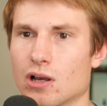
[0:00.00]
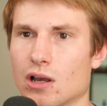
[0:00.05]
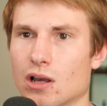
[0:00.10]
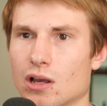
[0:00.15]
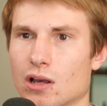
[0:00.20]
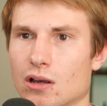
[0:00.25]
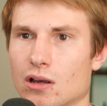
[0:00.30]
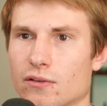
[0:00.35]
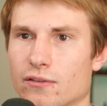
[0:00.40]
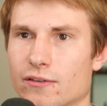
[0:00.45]

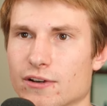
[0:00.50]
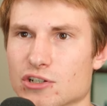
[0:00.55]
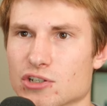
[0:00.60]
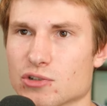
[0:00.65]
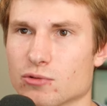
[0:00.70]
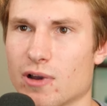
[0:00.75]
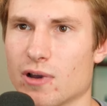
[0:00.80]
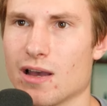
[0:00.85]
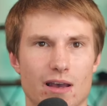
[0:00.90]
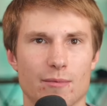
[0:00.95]
Fish
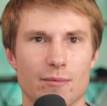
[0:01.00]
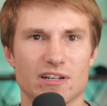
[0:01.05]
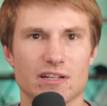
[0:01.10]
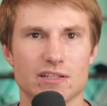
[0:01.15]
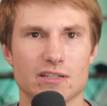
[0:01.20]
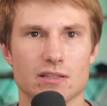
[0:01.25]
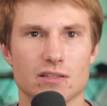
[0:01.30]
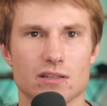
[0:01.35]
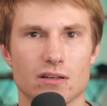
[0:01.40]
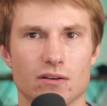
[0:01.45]
swam a
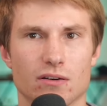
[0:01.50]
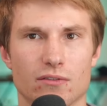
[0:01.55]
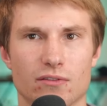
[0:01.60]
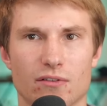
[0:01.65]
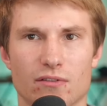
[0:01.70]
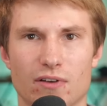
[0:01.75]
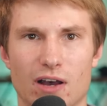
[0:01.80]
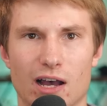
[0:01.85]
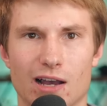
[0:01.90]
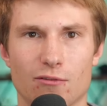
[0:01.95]
distance of
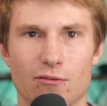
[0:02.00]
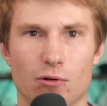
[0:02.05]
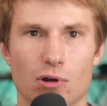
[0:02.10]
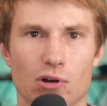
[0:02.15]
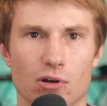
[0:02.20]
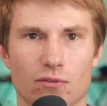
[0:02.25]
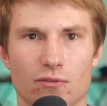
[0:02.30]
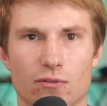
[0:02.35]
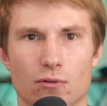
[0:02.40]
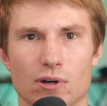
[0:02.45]

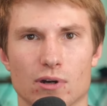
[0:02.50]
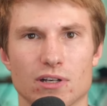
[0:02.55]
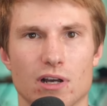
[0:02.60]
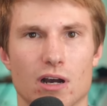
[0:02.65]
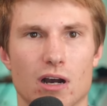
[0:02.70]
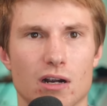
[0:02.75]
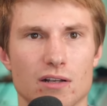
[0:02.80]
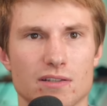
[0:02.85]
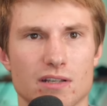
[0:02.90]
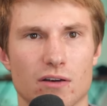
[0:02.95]
5,104
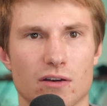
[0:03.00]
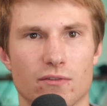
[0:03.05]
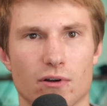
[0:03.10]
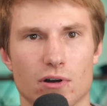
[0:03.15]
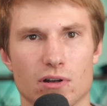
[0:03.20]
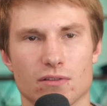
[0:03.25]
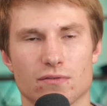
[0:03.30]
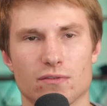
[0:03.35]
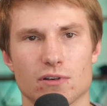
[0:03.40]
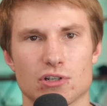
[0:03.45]
yards. How far did
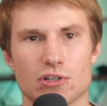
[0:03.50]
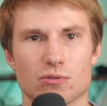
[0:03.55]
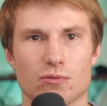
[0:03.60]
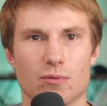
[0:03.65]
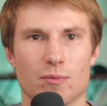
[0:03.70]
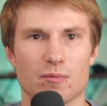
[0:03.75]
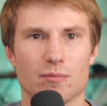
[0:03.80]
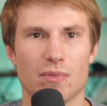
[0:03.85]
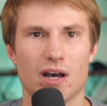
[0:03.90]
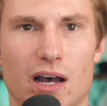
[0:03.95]
the fish swim
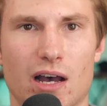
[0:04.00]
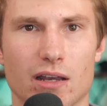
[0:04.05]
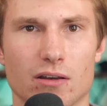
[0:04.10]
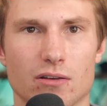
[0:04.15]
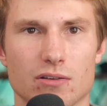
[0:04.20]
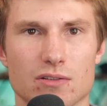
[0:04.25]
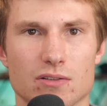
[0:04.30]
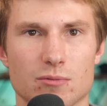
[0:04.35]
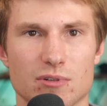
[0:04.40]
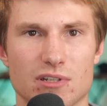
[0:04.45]
in
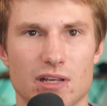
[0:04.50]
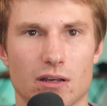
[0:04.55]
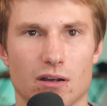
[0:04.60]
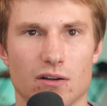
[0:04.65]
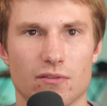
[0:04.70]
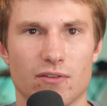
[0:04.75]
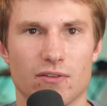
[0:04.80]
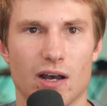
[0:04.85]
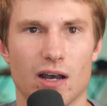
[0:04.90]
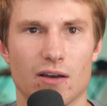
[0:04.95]
miles? We take our
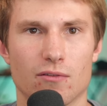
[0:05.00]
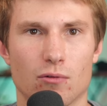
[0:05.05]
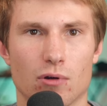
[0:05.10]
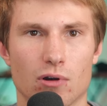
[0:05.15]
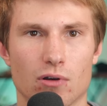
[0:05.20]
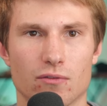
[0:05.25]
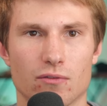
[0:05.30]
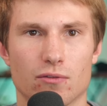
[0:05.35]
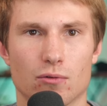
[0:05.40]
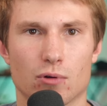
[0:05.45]

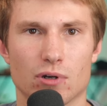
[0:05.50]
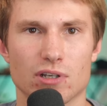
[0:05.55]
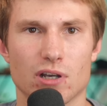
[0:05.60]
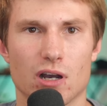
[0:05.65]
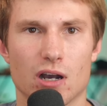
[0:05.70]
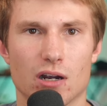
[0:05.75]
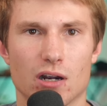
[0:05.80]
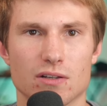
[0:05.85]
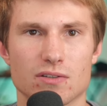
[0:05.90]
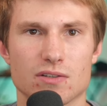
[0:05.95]
5,104
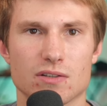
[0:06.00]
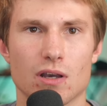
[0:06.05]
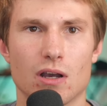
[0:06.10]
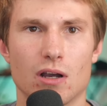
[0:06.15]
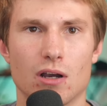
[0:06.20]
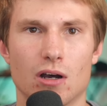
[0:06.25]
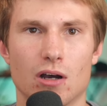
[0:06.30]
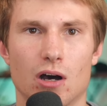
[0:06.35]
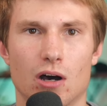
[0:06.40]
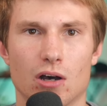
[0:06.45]
yards.
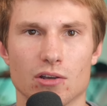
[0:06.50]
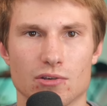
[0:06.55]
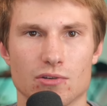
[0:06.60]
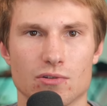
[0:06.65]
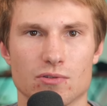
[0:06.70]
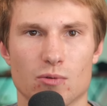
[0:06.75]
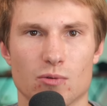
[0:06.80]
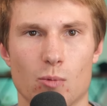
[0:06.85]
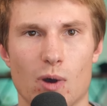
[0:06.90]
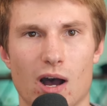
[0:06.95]
I'll use
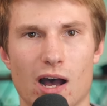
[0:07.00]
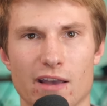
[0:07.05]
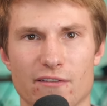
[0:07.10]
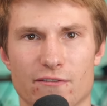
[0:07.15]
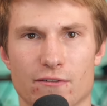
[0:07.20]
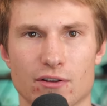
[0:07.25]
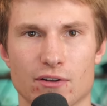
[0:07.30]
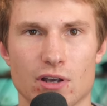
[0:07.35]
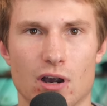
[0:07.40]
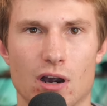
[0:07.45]
y for
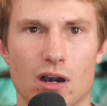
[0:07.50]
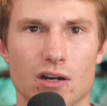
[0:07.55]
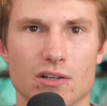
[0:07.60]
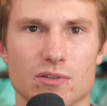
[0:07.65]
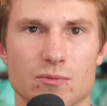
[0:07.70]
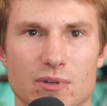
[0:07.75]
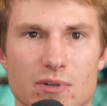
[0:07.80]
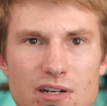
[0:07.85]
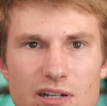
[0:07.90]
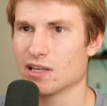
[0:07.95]
yards.
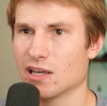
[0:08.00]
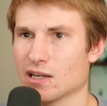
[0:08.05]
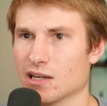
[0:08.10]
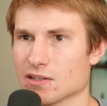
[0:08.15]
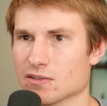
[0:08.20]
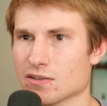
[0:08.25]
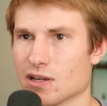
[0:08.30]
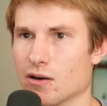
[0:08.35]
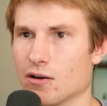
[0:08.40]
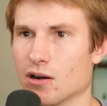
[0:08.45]
We need to
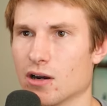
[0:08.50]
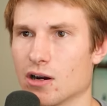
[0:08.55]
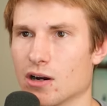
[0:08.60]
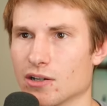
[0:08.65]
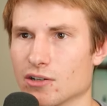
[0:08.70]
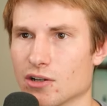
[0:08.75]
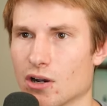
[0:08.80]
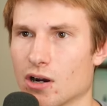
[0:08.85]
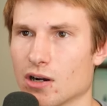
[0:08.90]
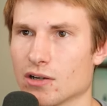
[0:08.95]
cancel out our
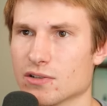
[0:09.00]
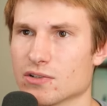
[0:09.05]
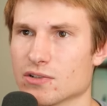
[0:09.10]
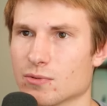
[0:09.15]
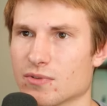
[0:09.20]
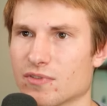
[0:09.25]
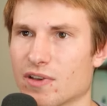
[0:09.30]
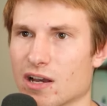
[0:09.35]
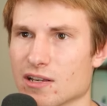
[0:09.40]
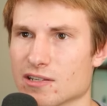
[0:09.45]
yards. So we've
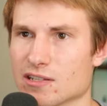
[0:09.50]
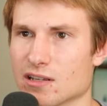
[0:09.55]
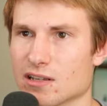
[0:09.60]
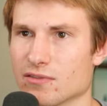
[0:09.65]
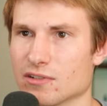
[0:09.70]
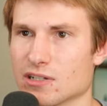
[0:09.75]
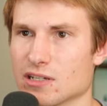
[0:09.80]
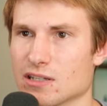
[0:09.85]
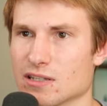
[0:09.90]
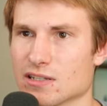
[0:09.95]
got
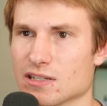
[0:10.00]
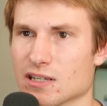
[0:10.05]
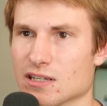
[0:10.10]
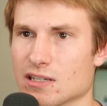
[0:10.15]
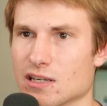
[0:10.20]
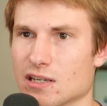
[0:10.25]
1760 on the